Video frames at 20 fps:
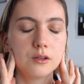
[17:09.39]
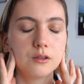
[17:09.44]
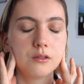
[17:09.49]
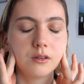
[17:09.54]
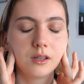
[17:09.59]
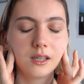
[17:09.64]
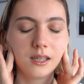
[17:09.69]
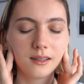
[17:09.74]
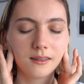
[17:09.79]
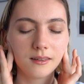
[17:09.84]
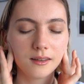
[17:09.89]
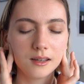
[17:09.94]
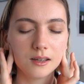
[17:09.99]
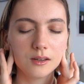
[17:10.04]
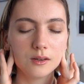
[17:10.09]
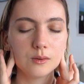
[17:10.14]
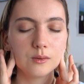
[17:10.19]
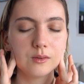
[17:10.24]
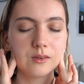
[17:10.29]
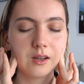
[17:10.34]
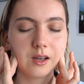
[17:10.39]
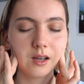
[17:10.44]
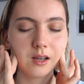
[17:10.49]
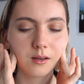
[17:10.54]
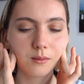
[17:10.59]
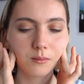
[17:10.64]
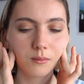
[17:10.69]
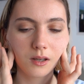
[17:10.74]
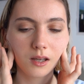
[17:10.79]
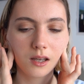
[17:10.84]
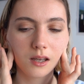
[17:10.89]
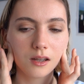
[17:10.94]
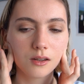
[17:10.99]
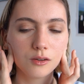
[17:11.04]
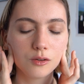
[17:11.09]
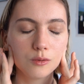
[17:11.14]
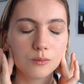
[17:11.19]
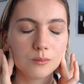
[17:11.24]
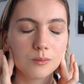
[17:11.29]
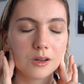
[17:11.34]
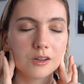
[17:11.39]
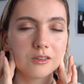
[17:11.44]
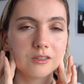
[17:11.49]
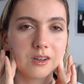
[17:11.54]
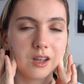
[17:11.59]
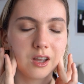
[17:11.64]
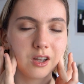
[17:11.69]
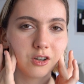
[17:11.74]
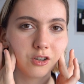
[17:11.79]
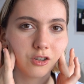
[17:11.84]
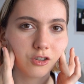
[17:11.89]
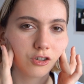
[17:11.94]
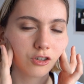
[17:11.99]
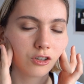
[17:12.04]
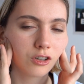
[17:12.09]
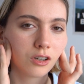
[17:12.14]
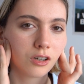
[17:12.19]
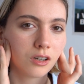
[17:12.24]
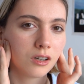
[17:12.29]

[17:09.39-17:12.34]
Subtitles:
you really take your time and you massage